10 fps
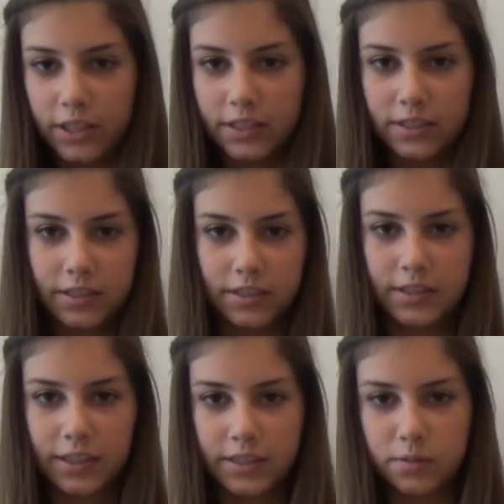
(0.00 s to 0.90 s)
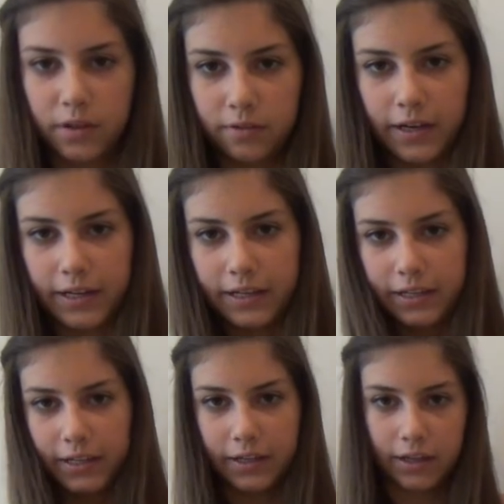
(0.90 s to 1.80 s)
is this one right
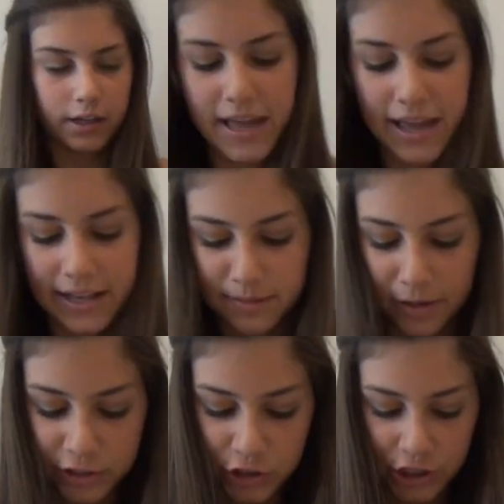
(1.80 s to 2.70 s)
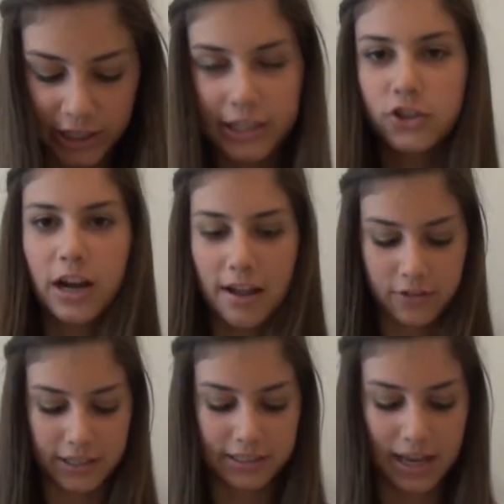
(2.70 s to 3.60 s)
here. It's my Chi
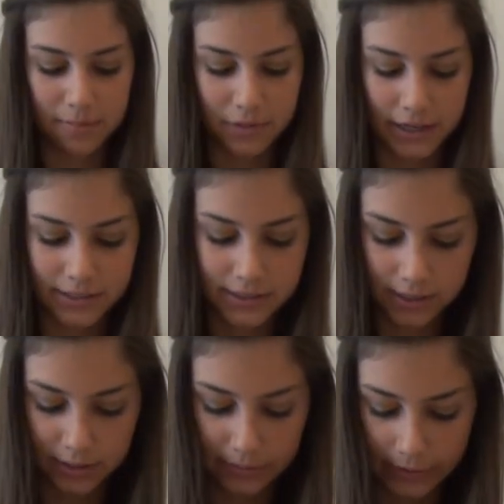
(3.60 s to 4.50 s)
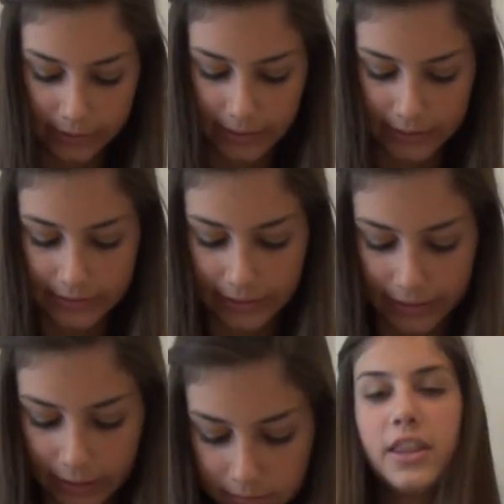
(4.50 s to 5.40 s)
traveling set, but I stuck some other things in
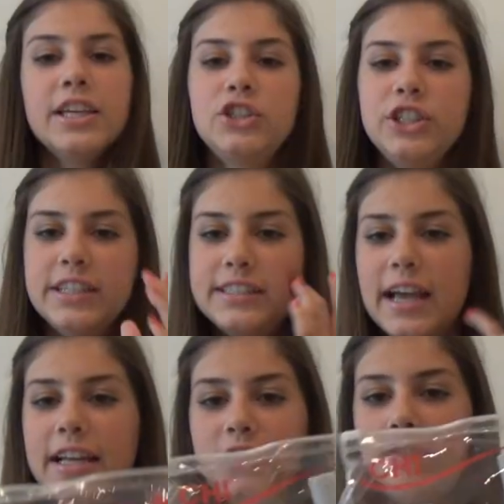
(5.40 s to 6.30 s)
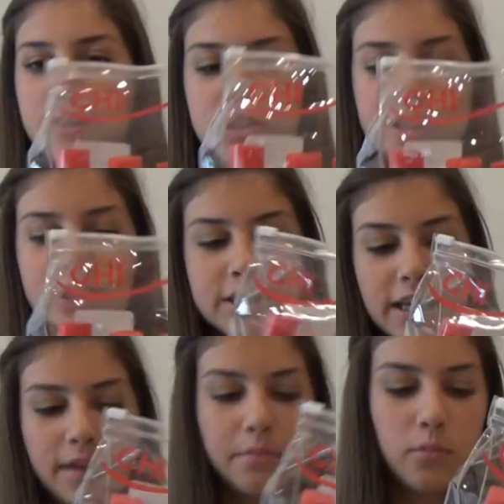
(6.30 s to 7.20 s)
here. So this Chi set originally just
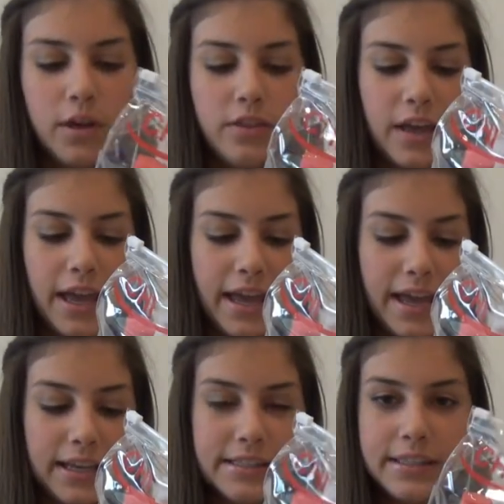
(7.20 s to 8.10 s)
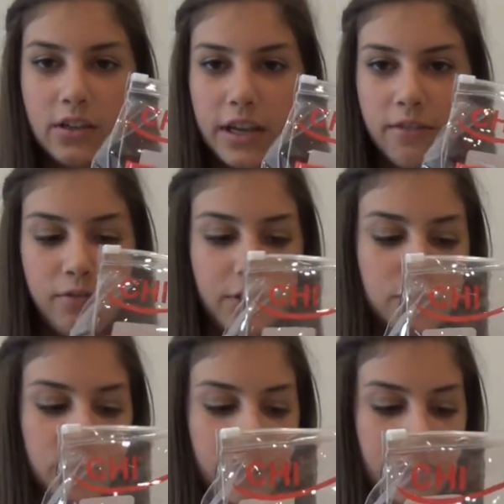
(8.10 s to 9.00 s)
came with a silk
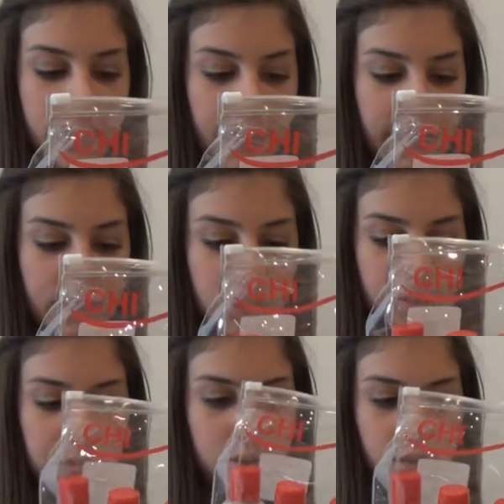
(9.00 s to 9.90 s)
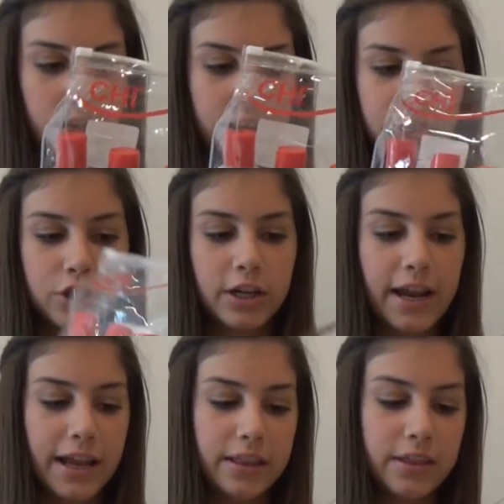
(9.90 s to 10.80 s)
infusion, a shampoo, a conditioner,
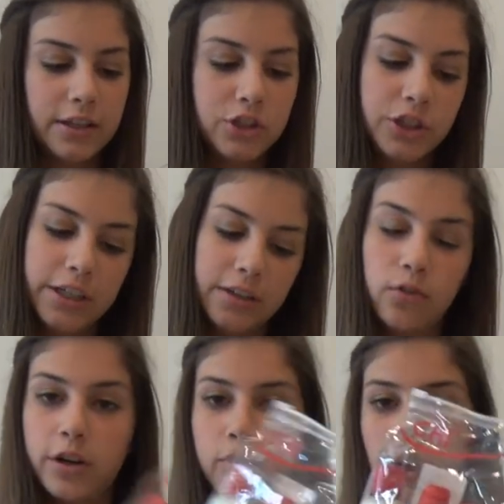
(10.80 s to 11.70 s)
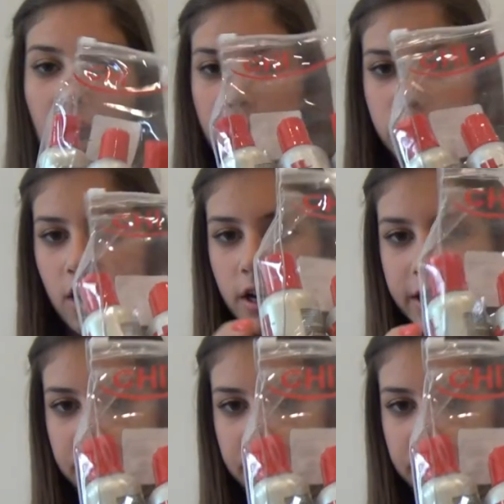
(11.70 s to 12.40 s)
and the Chi 44 Iron Guard Heat